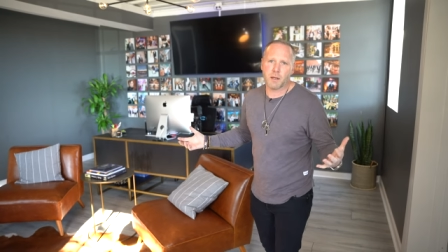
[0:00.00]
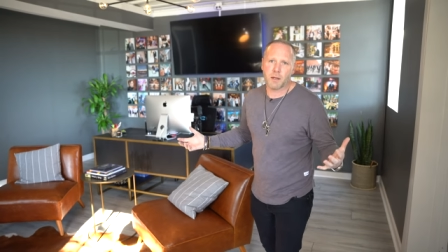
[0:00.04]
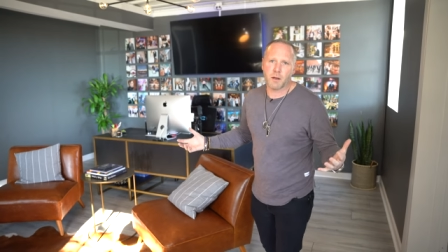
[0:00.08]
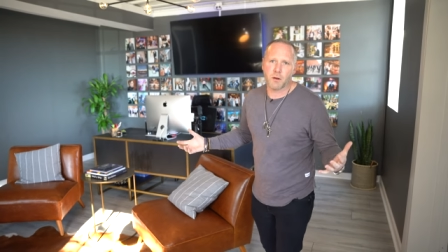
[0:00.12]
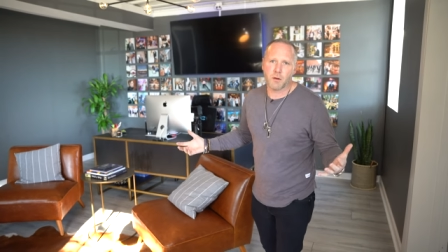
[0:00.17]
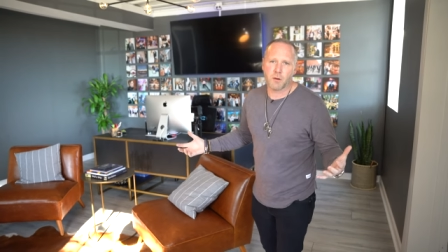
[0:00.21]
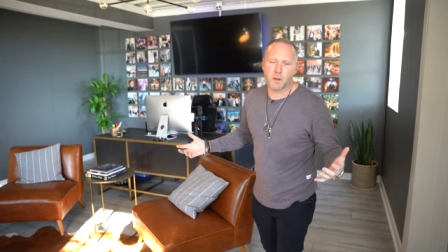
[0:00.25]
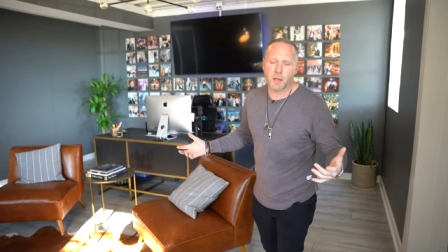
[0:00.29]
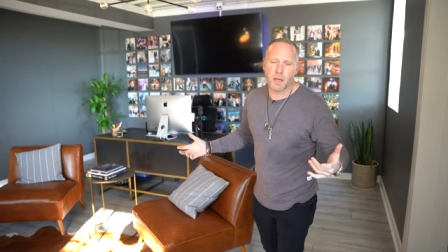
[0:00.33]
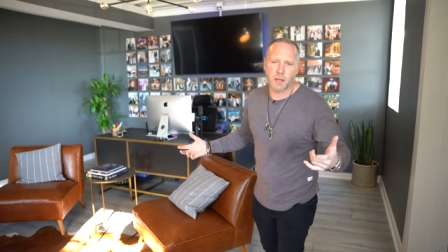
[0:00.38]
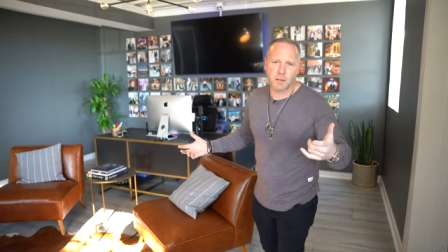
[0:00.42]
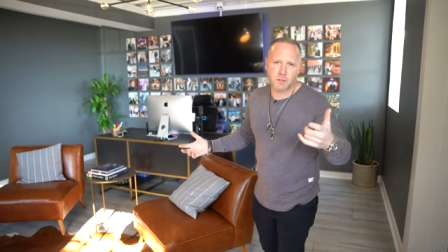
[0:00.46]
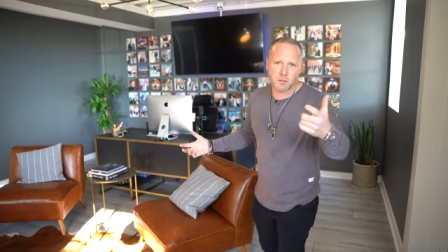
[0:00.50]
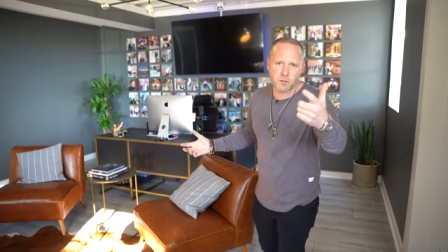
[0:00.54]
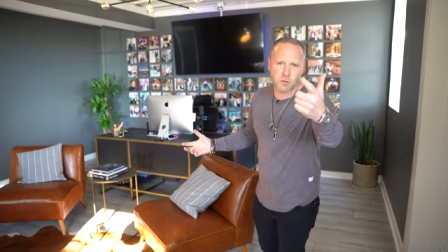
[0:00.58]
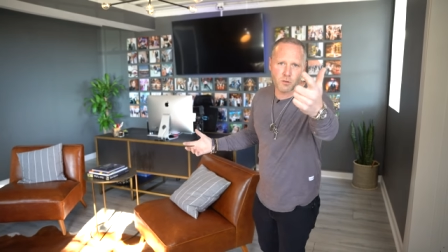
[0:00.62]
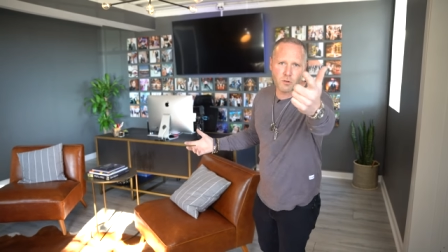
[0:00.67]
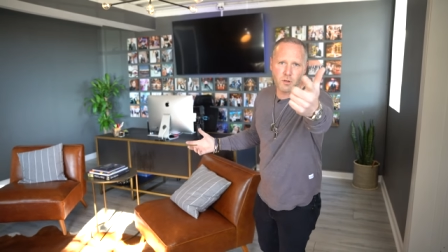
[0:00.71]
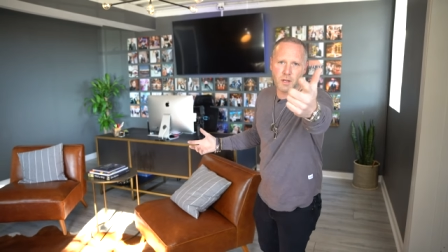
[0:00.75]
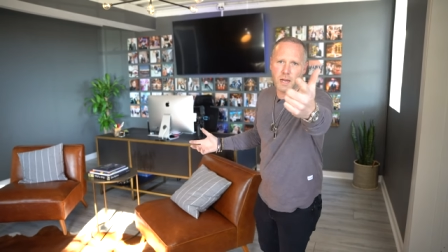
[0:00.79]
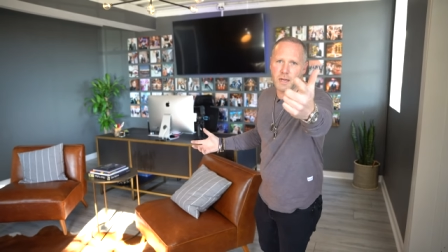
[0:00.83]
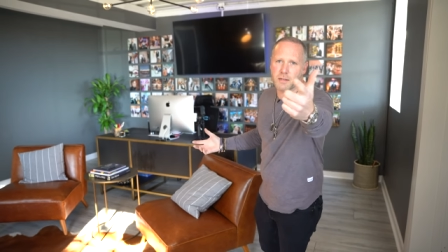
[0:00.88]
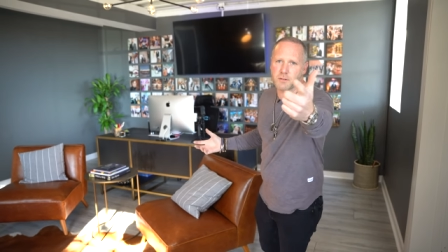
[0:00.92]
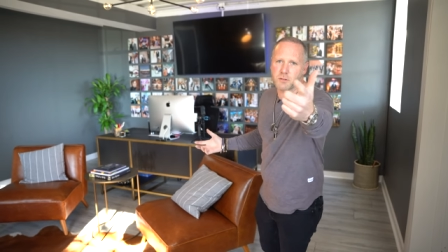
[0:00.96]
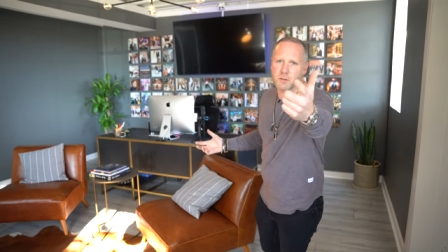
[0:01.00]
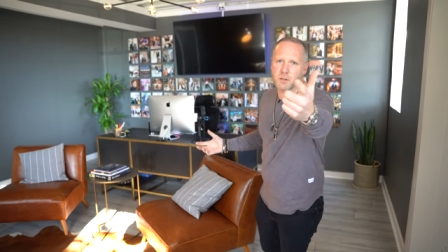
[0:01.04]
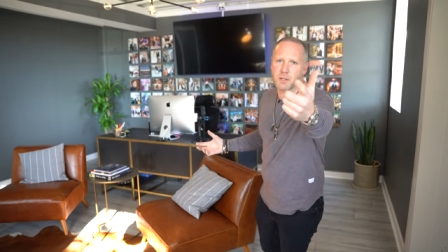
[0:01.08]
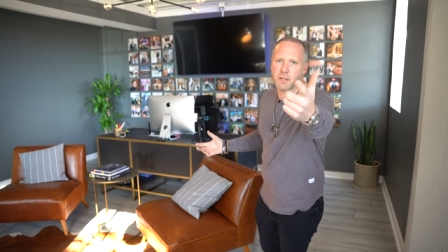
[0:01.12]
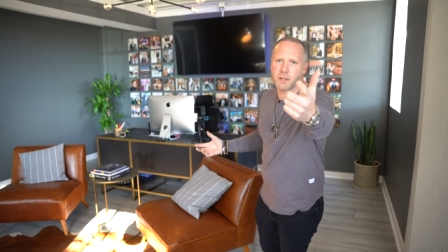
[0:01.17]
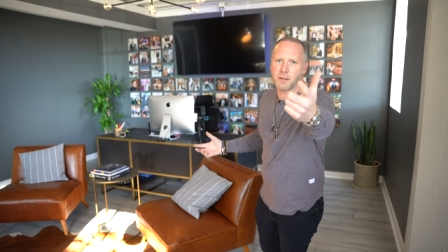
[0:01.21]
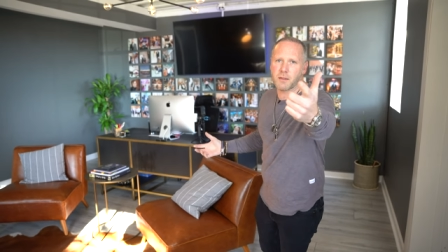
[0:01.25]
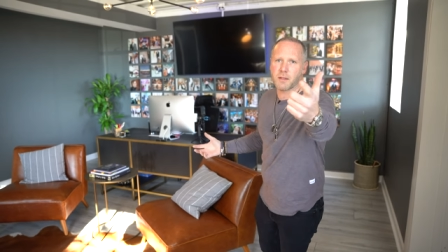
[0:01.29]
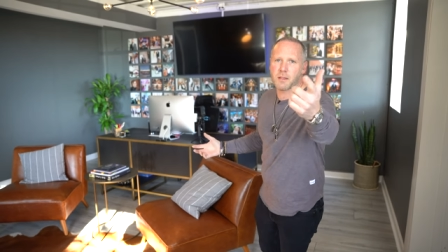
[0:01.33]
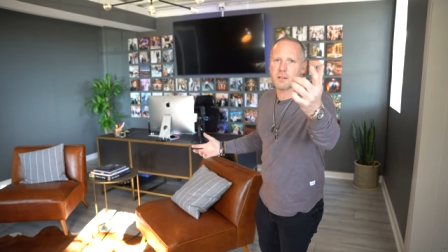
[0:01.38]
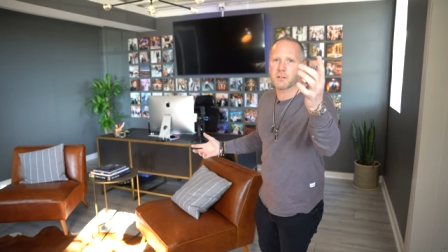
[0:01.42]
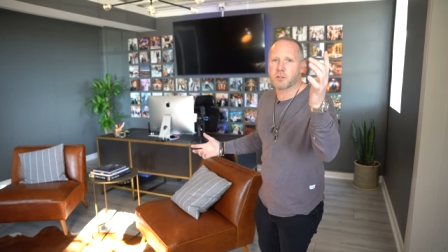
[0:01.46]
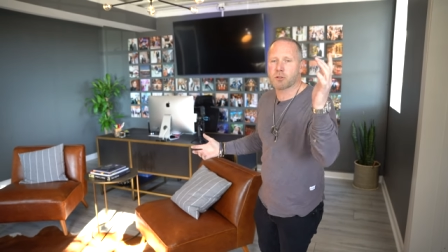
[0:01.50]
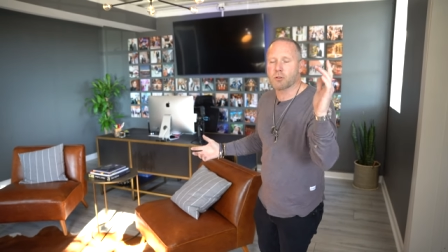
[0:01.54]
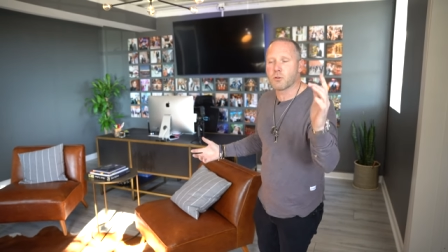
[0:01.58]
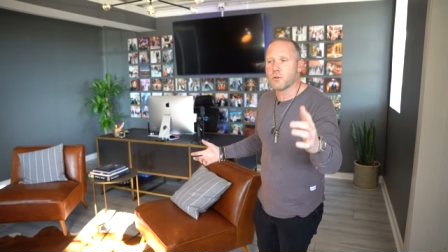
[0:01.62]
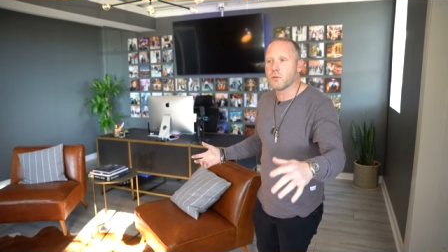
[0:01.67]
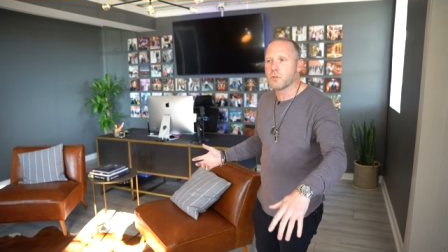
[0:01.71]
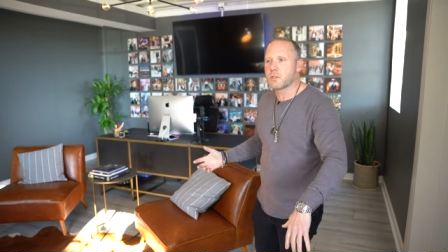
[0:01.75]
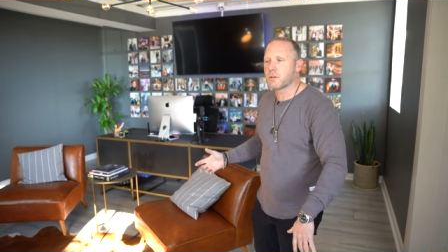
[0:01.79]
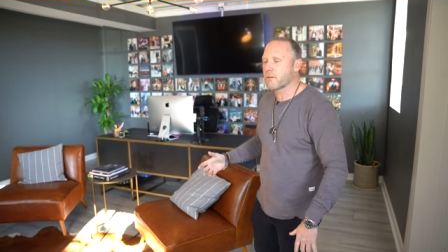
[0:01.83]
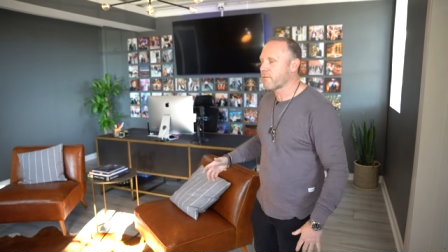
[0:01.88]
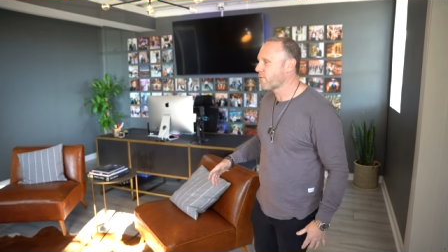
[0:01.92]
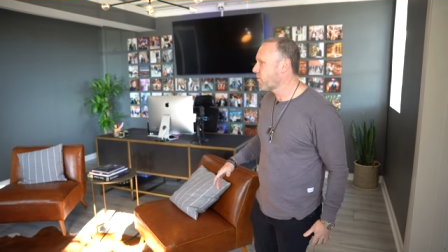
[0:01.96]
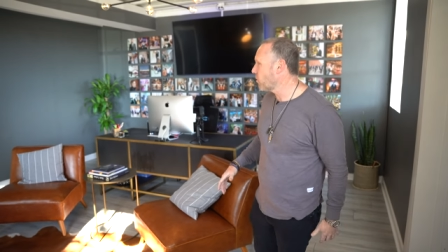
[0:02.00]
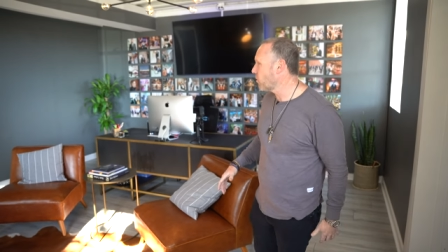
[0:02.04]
here yet. So you guys are getting the exclusive